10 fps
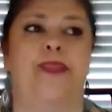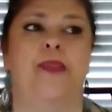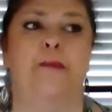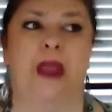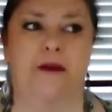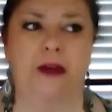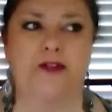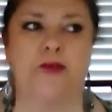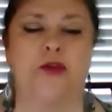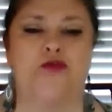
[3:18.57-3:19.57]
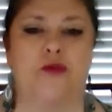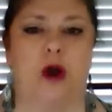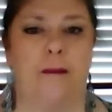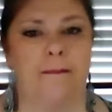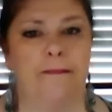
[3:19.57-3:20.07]
the parents will
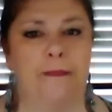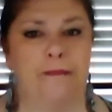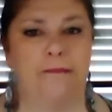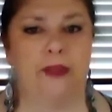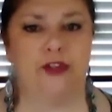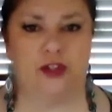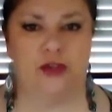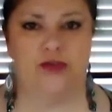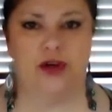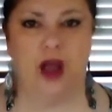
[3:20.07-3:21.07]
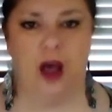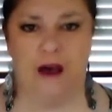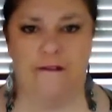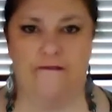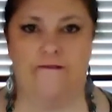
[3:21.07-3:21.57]
drop the children
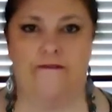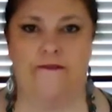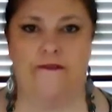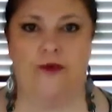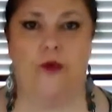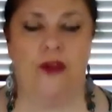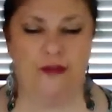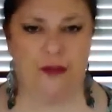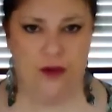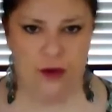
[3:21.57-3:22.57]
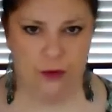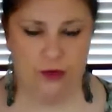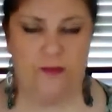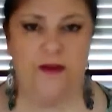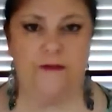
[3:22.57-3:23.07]
off with
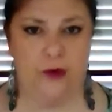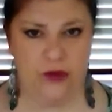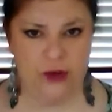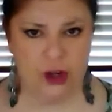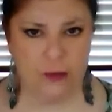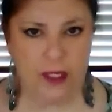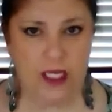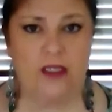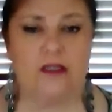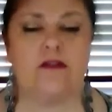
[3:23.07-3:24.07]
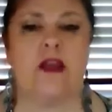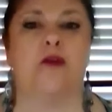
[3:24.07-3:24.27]
you before the show begins,